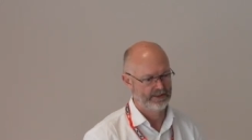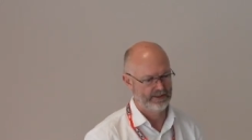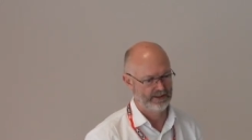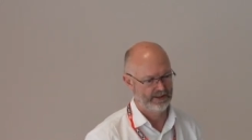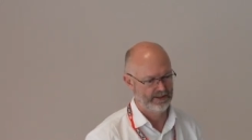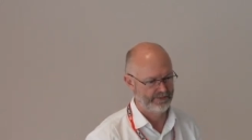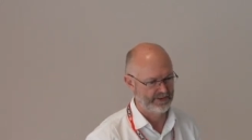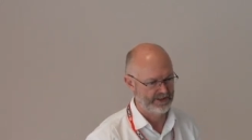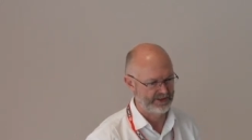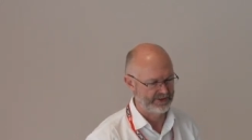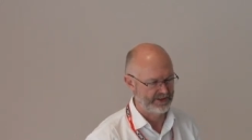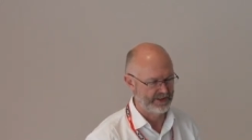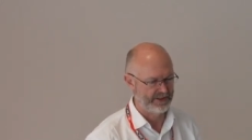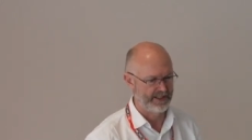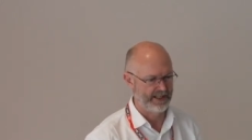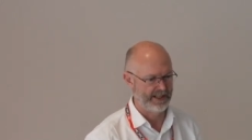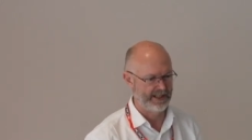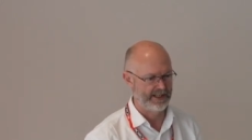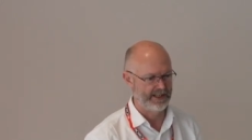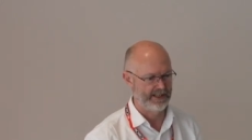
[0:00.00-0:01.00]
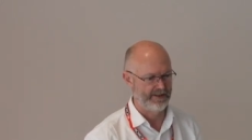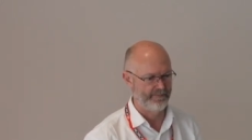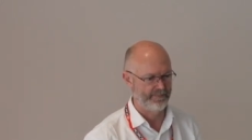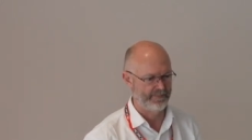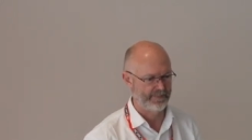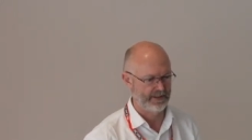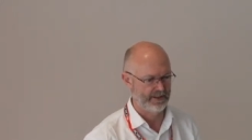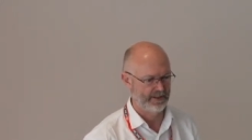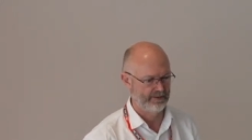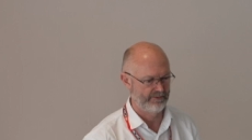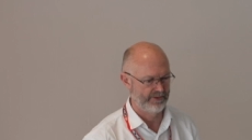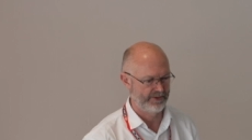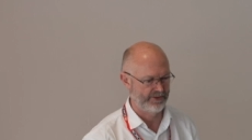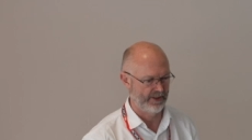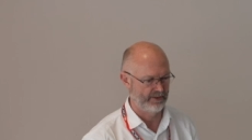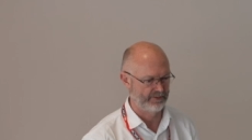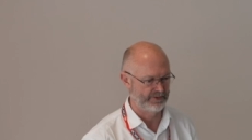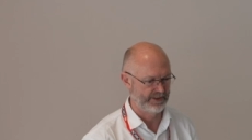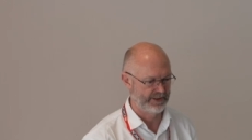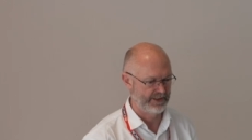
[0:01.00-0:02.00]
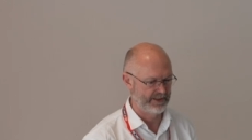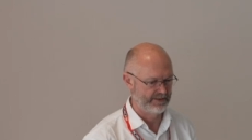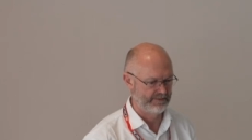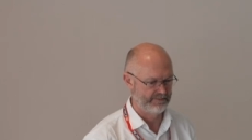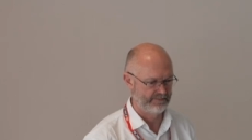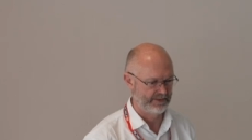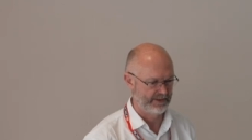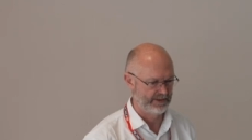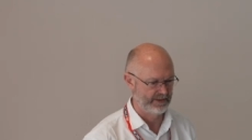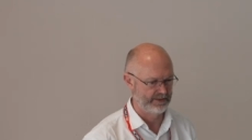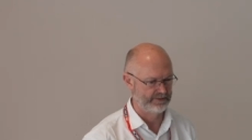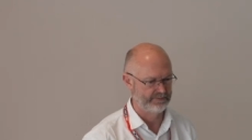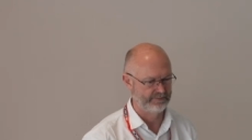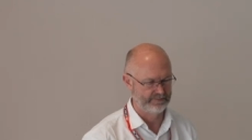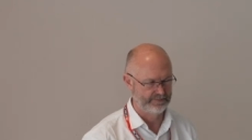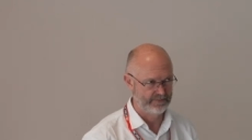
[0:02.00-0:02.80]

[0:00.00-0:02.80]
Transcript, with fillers: I've listed there resulted in you know